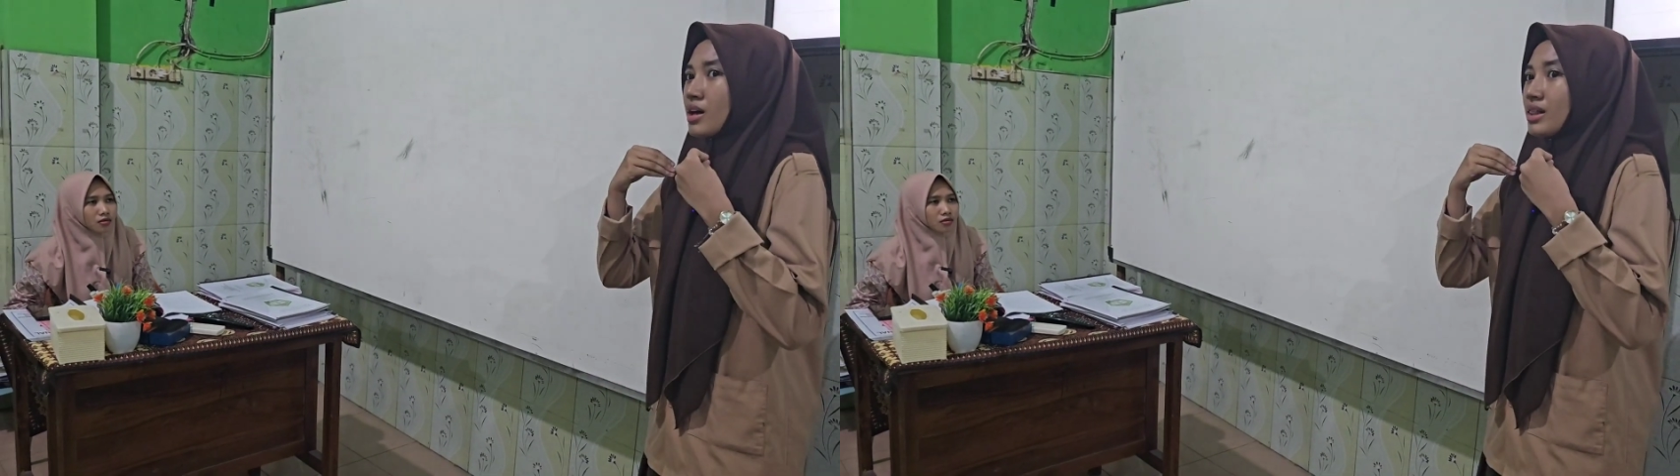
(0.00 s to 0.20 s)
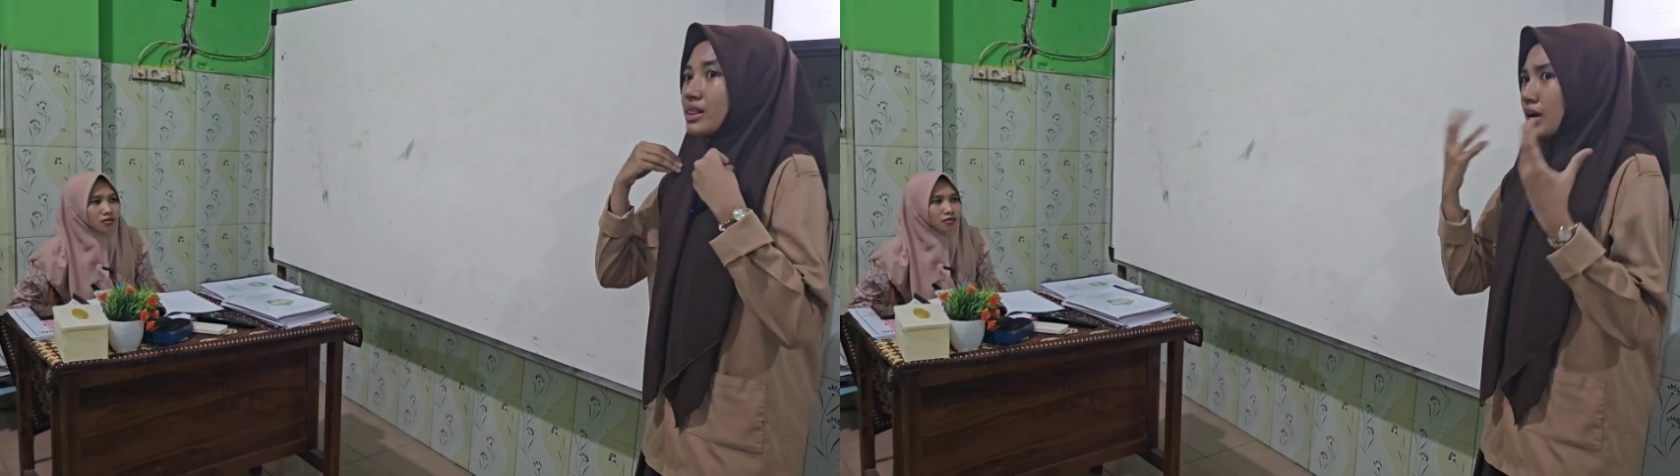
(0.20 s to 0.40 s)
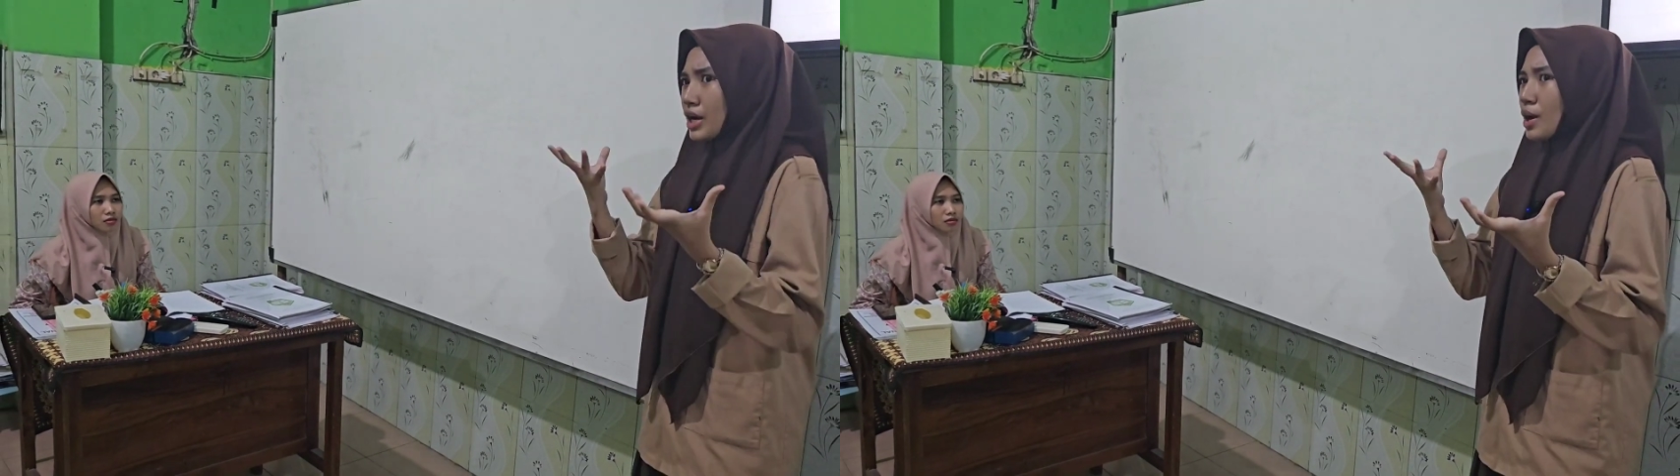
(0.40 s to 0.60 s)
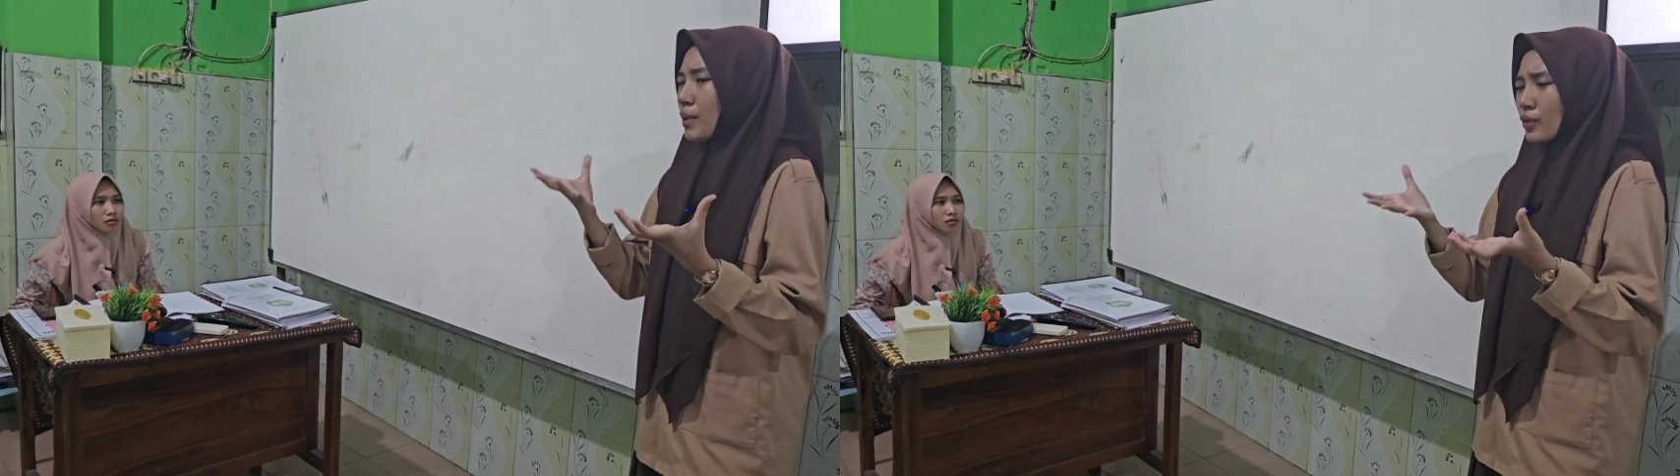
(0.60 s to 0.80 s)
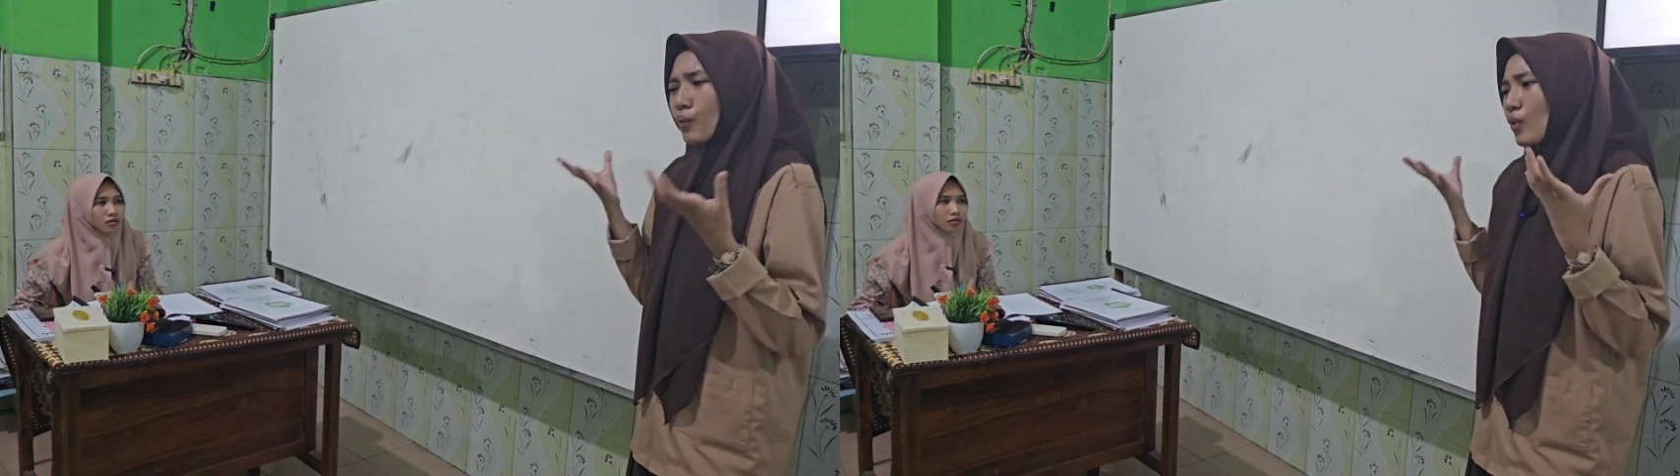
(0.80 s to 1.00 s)
learn
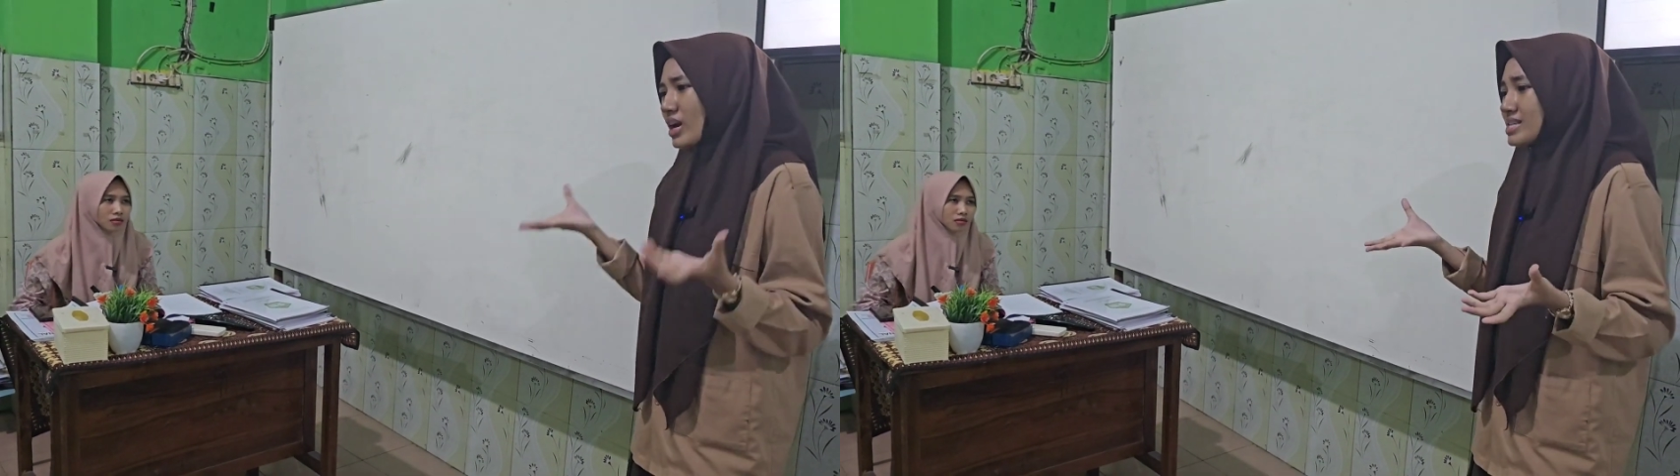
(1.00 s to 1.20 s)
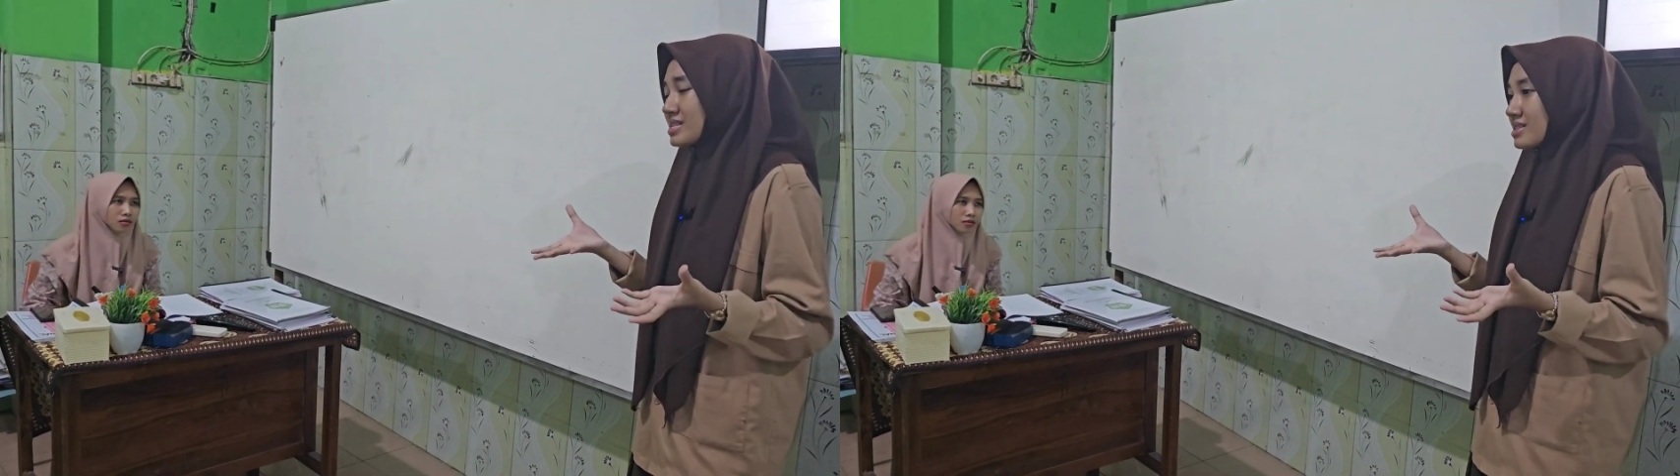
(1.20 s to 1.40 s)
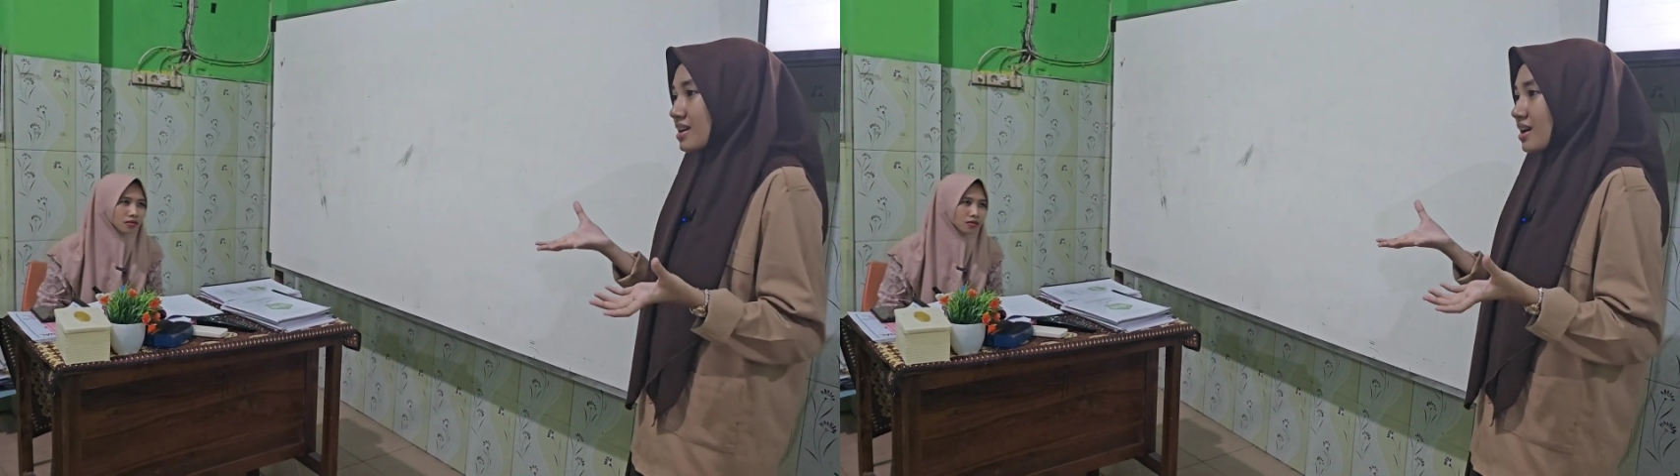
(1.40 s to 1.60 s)
about what is